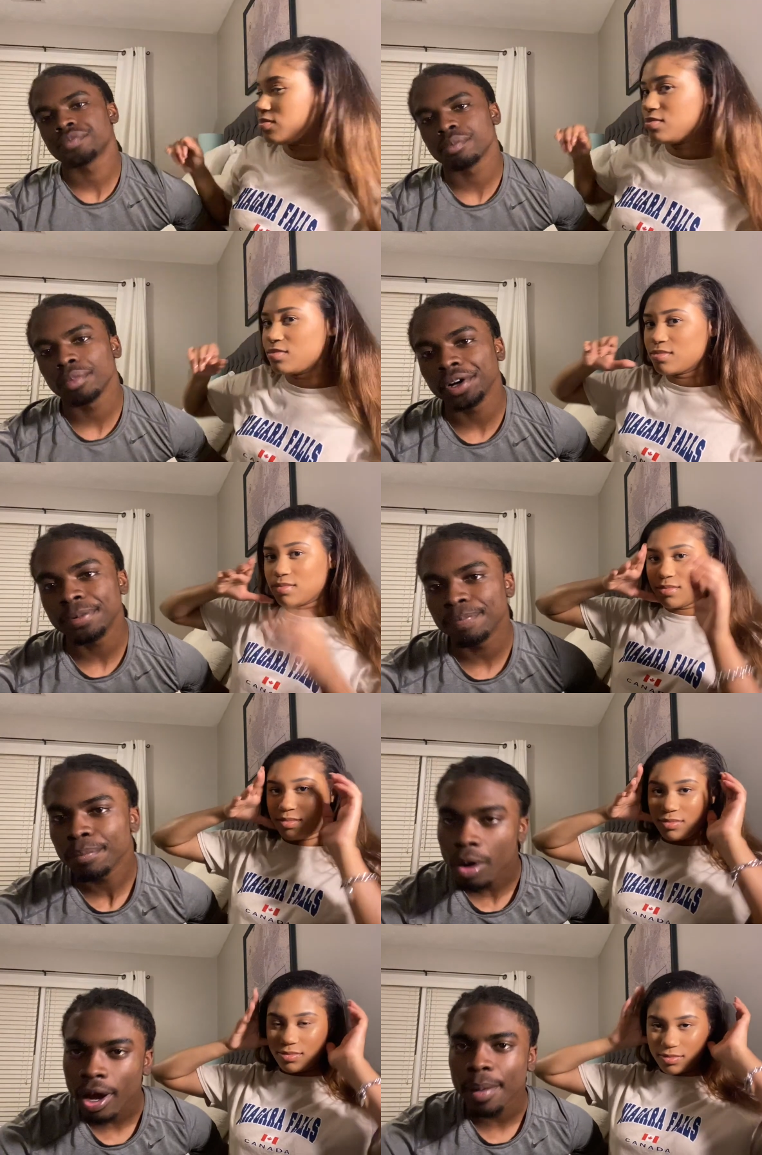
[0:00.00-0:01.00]
Speaker 1: But
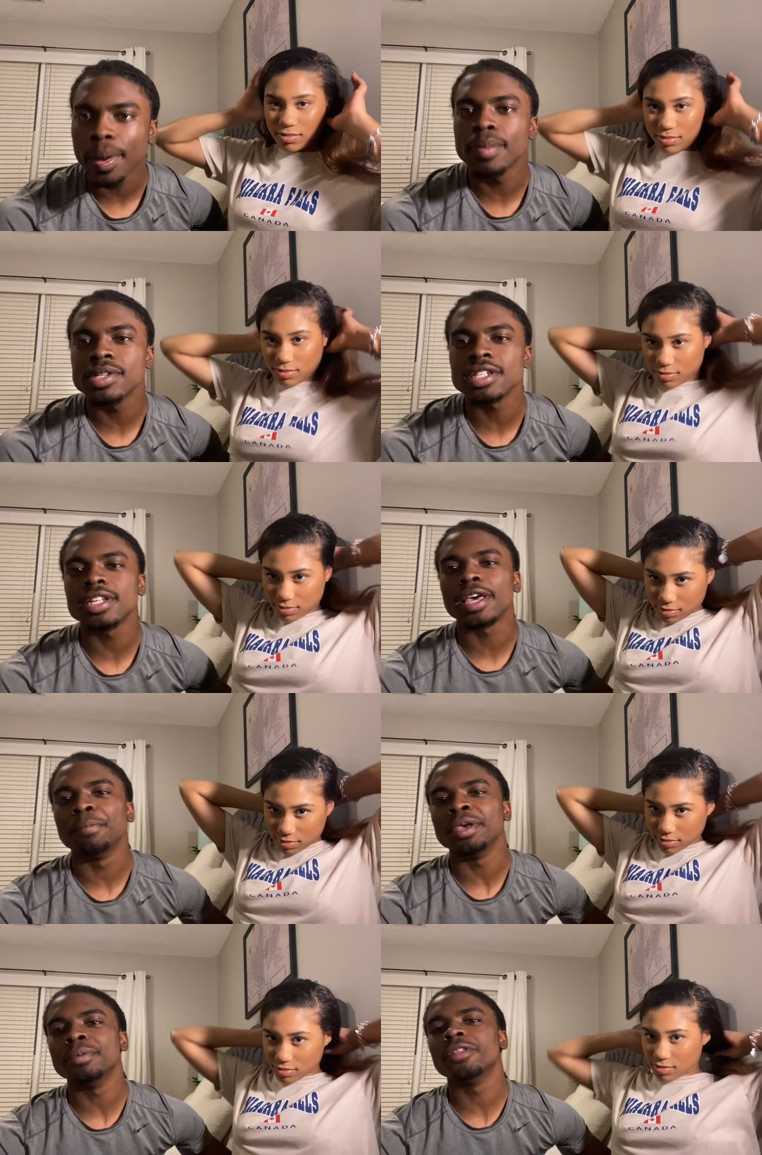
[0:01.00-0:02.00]
okay, maybe she did
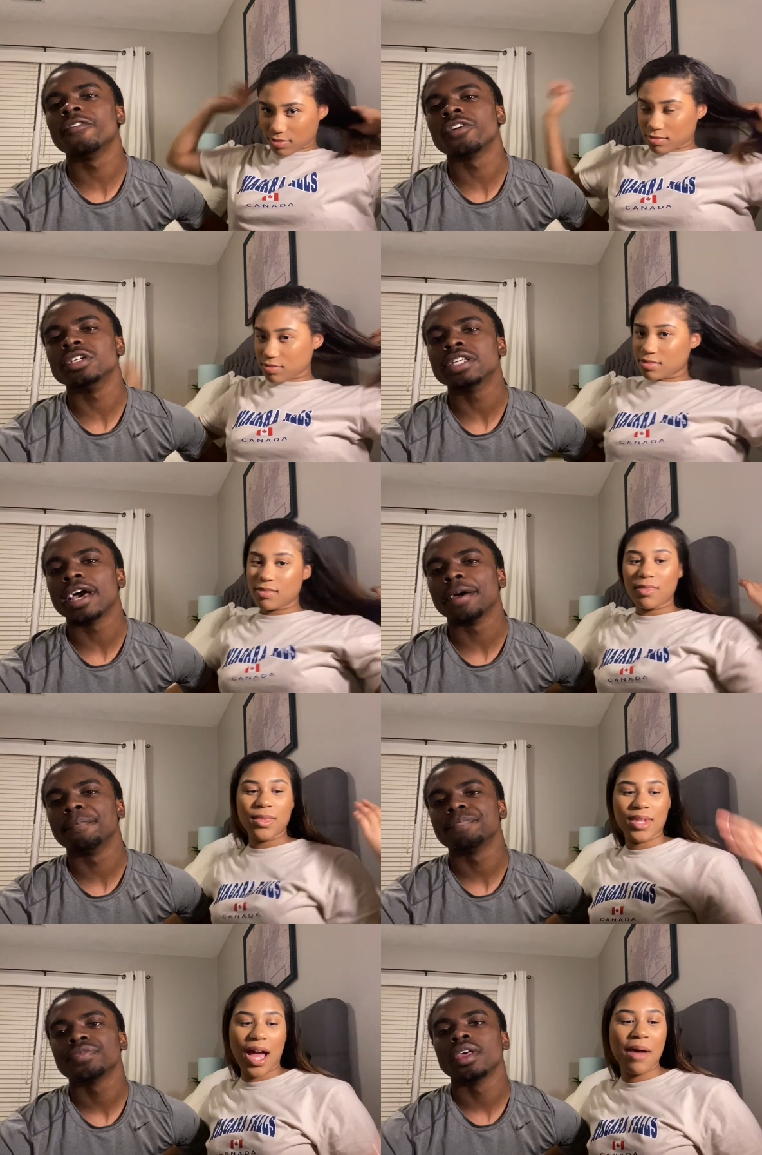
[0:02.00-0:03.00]
beat me the first game.
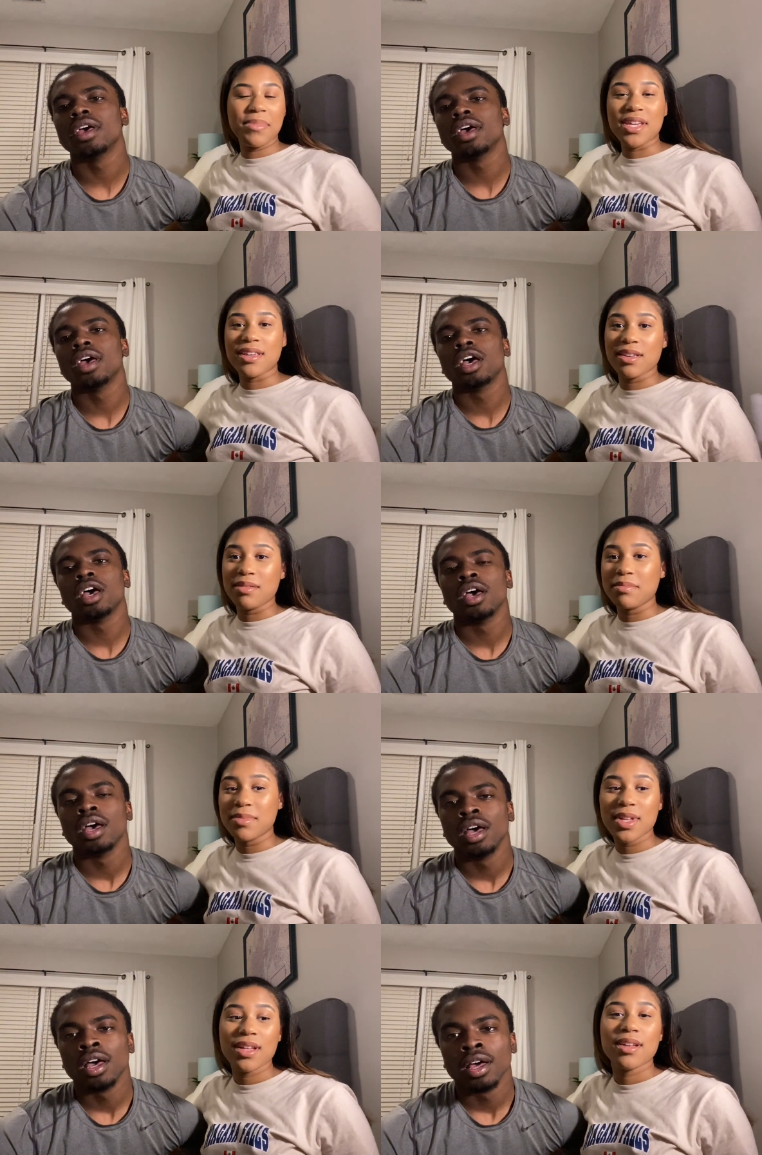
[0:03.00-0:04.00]
Speaker 2: I beat him.
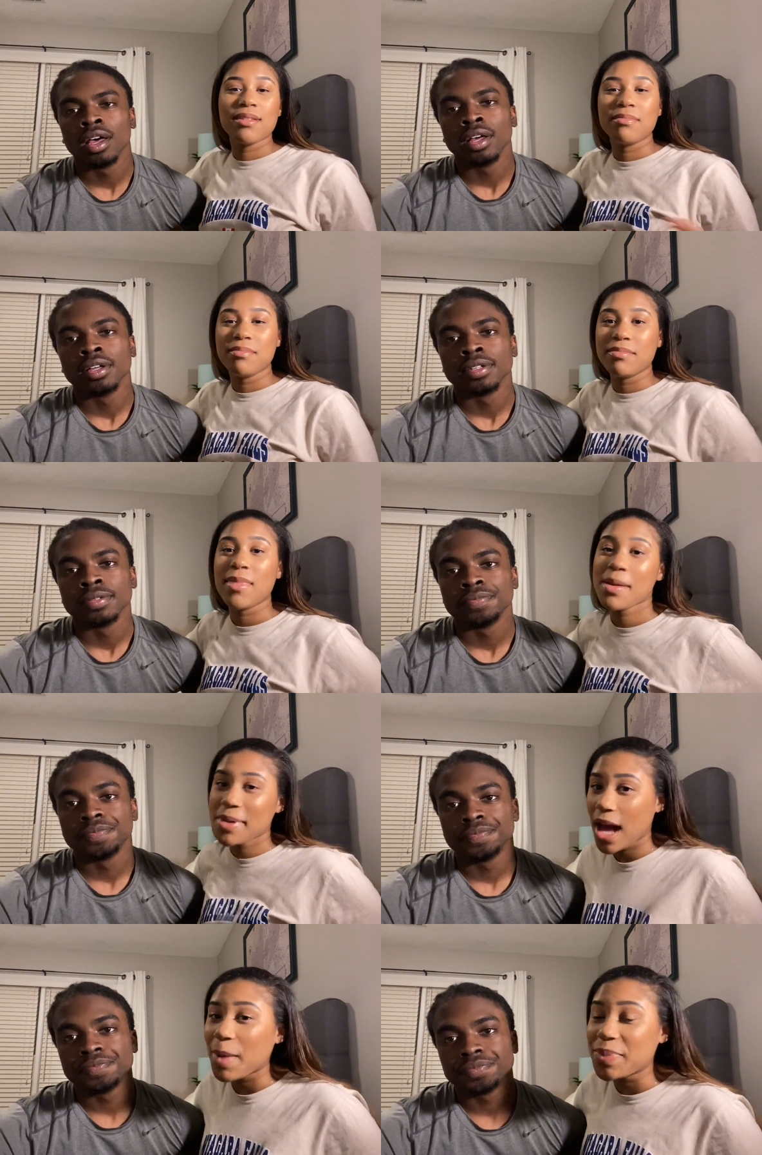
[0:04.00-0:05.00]
Maybe
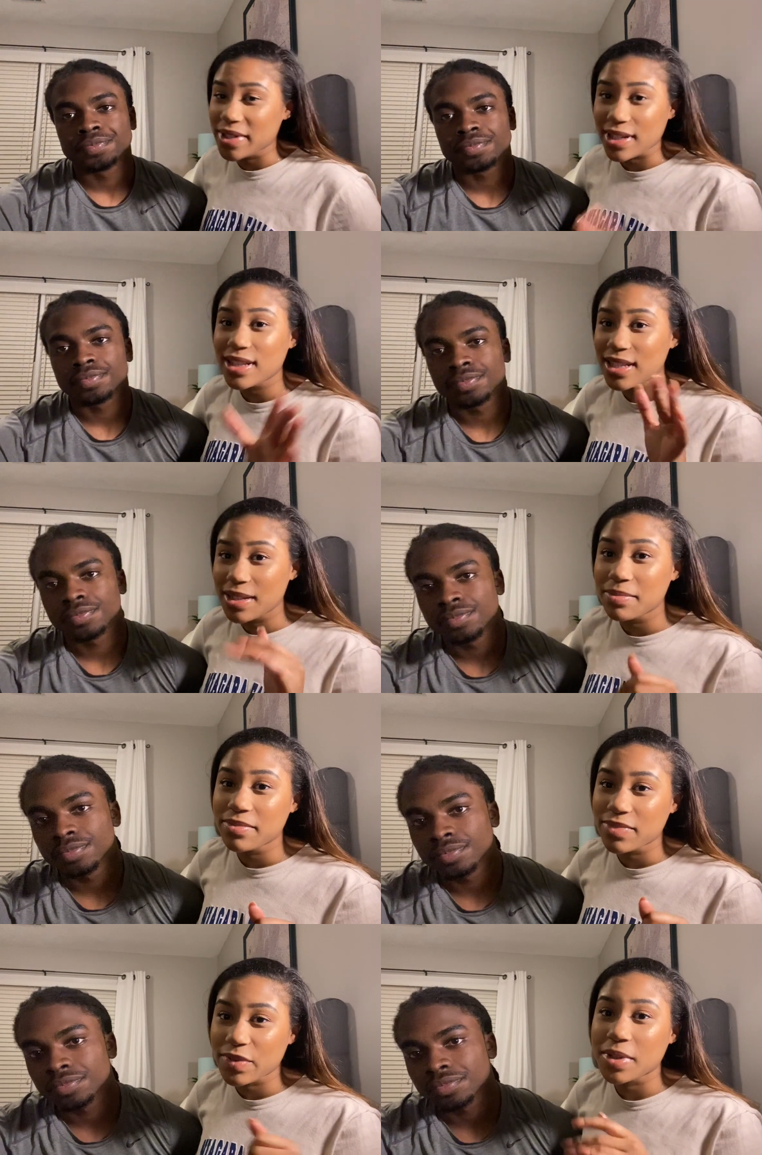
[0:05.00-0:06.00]
I'll put a clip
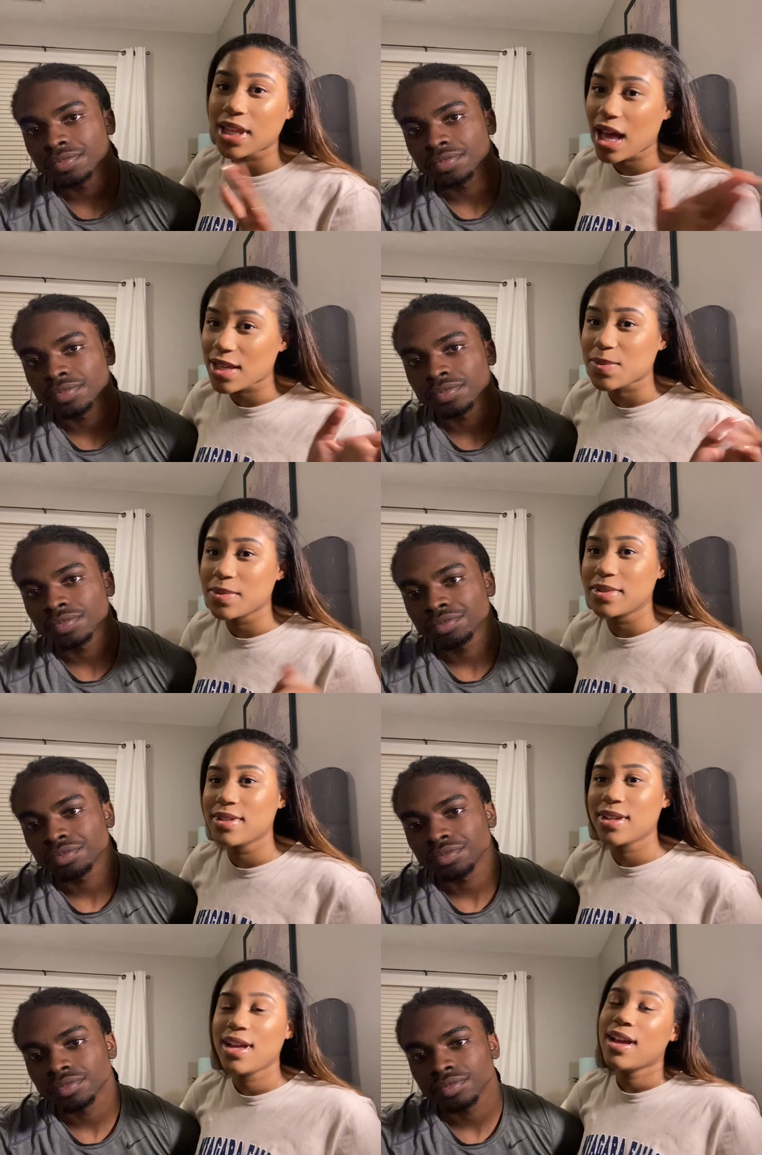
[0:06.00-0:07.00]
from the last one.
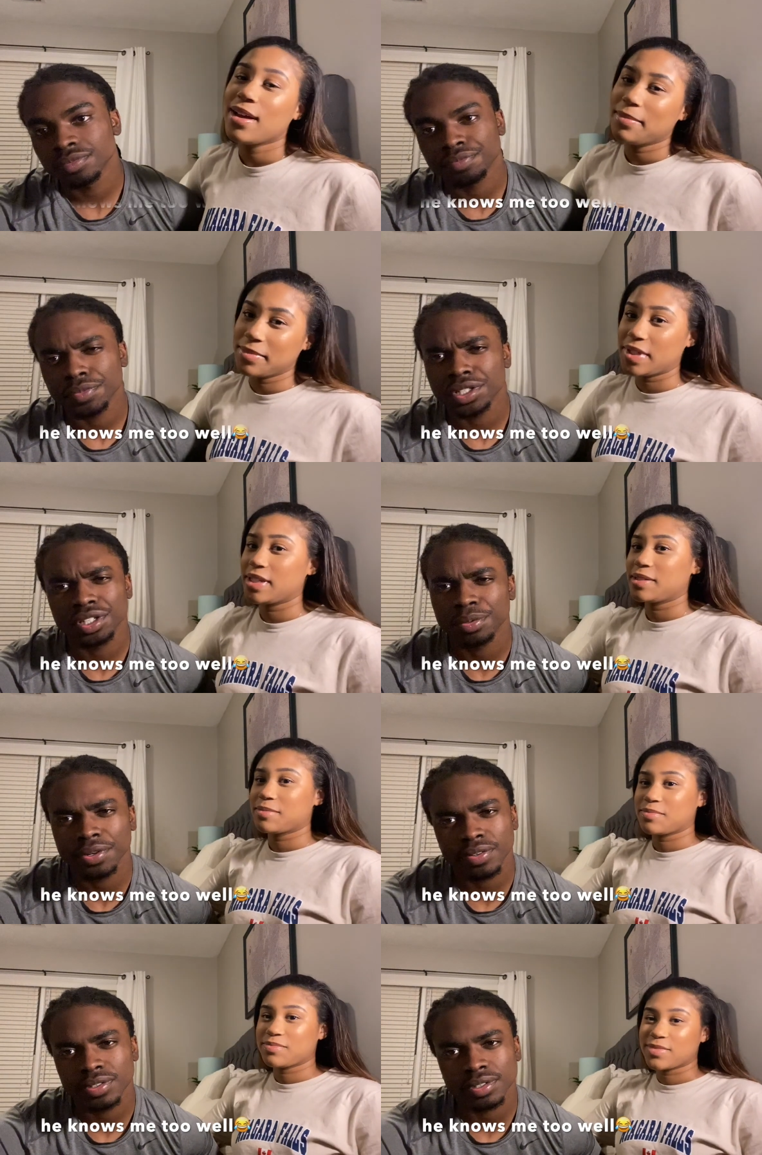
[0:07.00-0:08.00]
But she
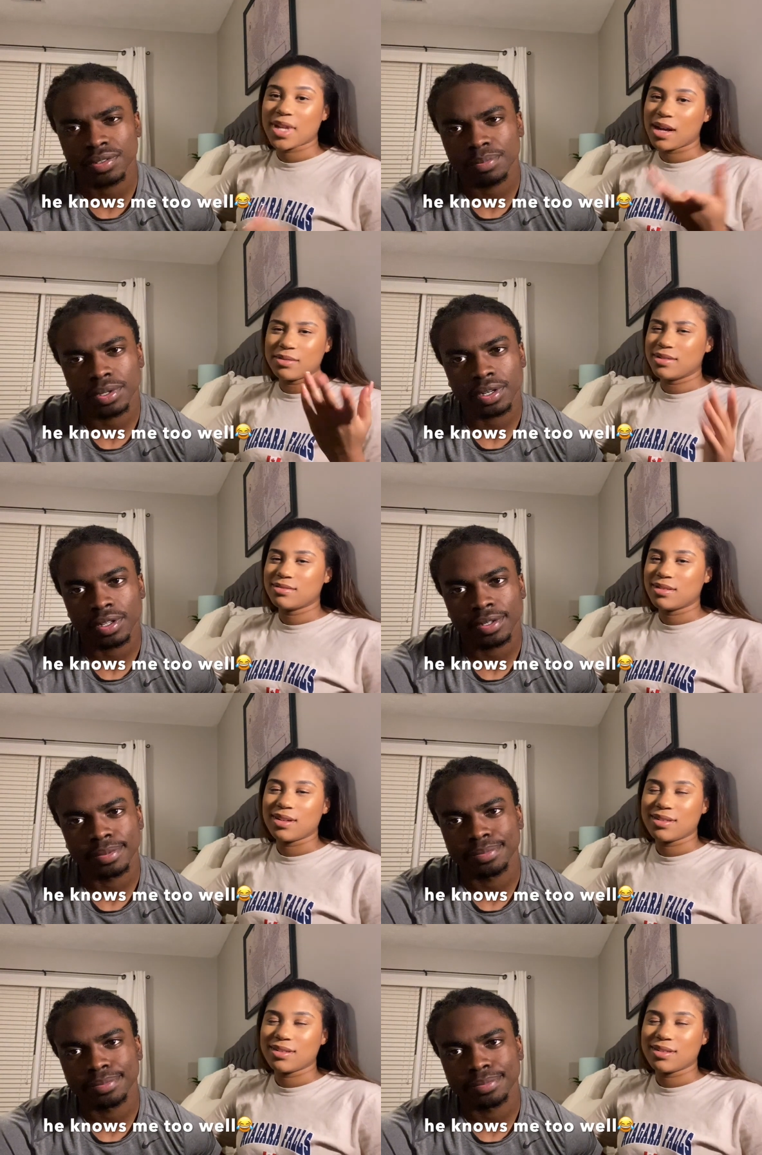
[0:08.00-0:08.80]
won't. So I won't.